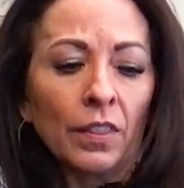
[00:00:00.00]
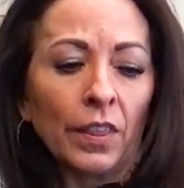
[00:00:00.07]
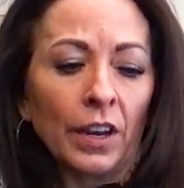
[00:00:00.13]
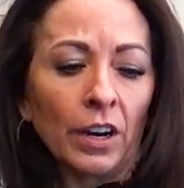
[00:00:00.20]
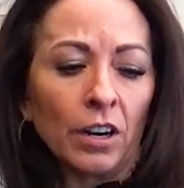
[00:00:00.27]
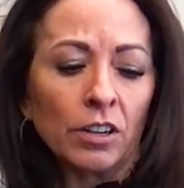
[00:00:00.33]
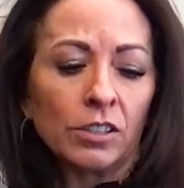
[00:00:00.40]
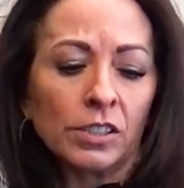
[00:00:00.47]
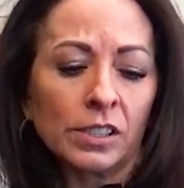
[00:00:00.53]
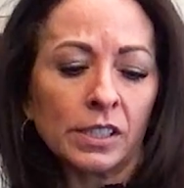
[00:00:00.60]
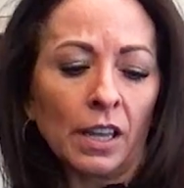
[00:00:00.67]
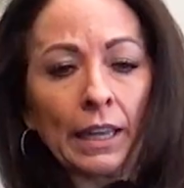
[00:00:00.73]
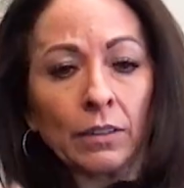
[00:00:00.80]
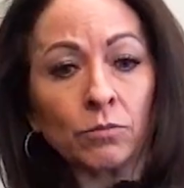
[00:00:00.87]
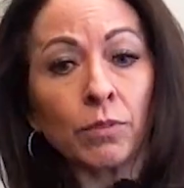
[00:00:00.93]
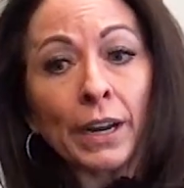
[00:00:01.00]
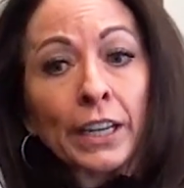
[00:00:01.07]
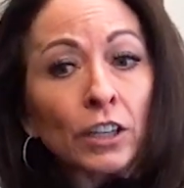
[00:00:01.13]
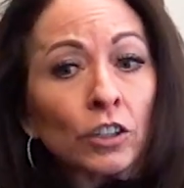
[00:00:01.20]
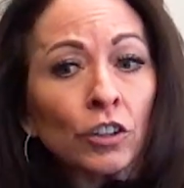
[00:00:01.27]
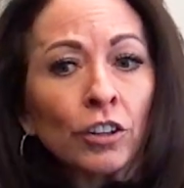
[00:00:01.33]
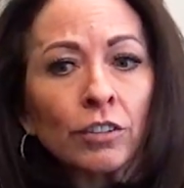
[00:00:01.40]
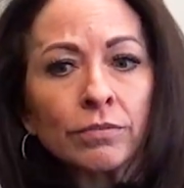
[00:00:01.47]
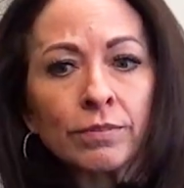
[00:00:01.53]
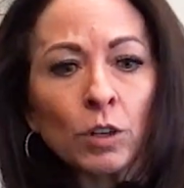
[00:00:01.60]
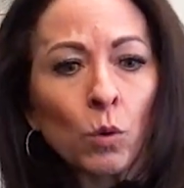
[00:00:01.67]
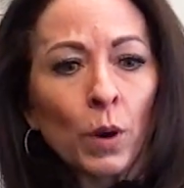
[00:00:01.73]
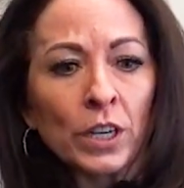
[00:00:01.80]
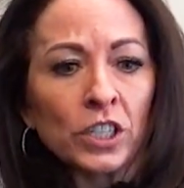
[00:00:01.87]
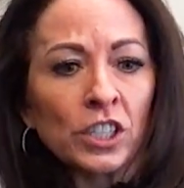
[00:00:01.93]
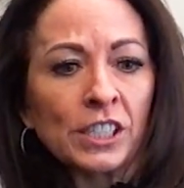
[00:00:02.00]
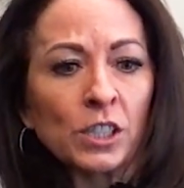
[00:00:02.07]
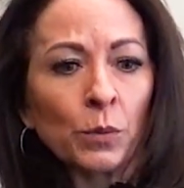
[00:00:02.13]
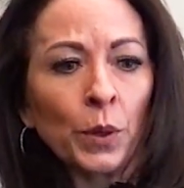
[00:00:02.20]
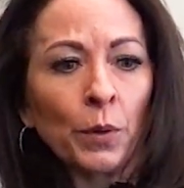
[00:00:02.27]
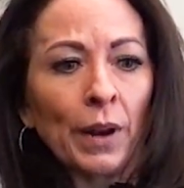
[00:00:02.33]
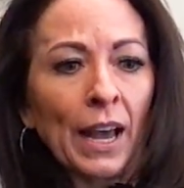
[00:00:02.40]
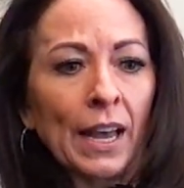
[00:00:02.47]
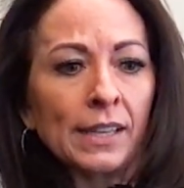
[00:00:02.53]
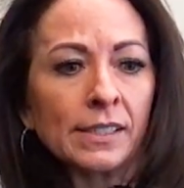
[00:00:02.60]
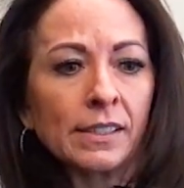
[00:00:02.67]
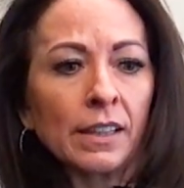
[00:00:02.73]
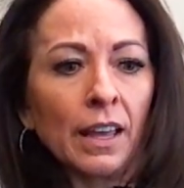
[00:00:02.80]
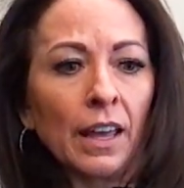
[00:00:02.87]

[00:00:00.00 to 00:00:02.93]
There's like regular questions that we would ask